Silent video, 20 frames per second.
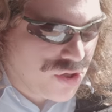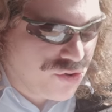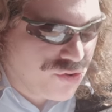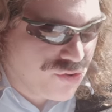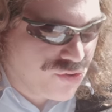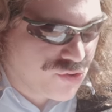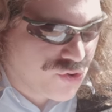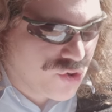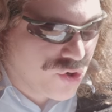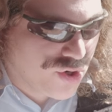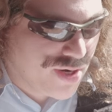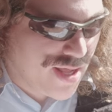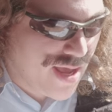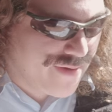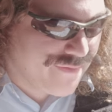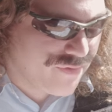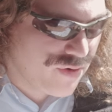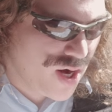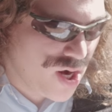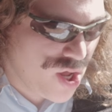you could
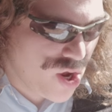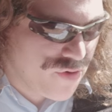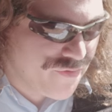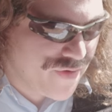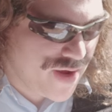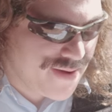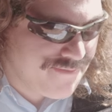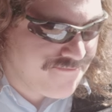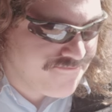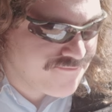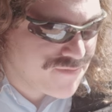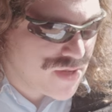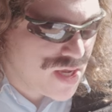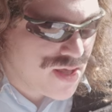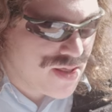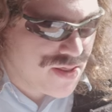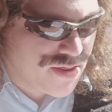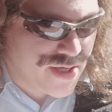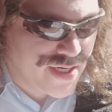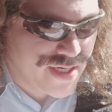have run over
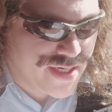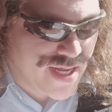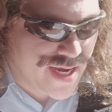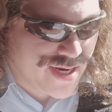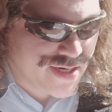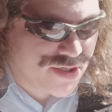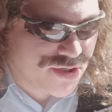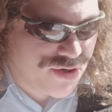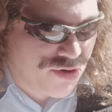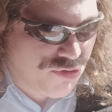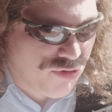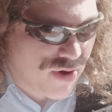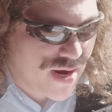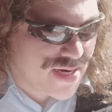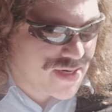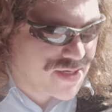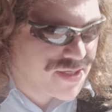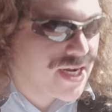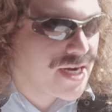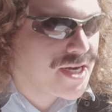the next
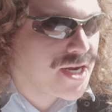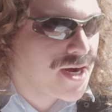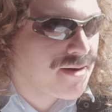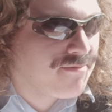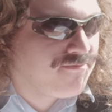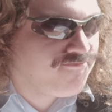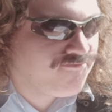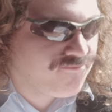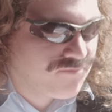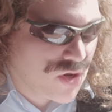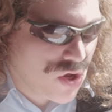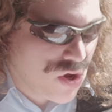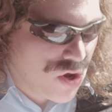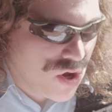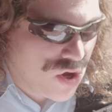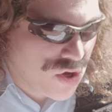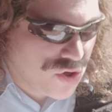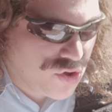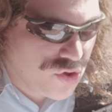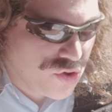Grant Denyer,
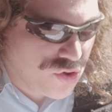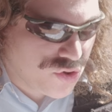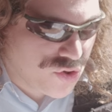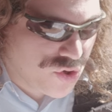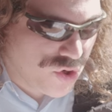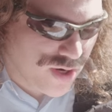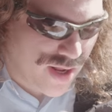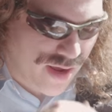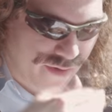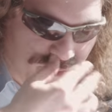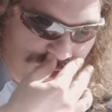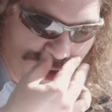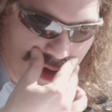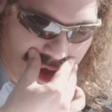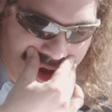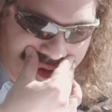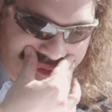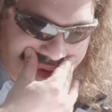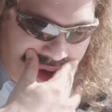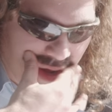you could have
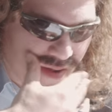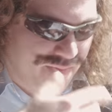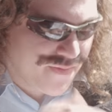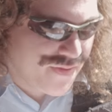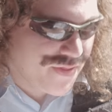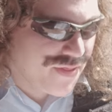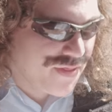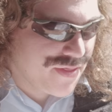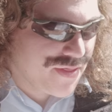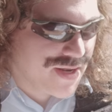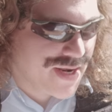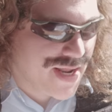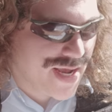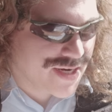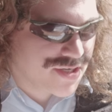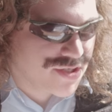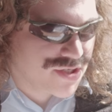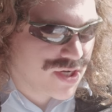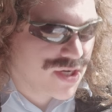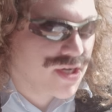run over the
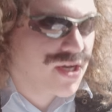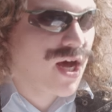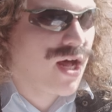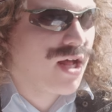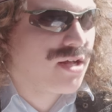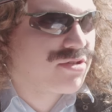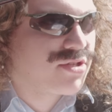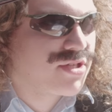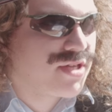next Karl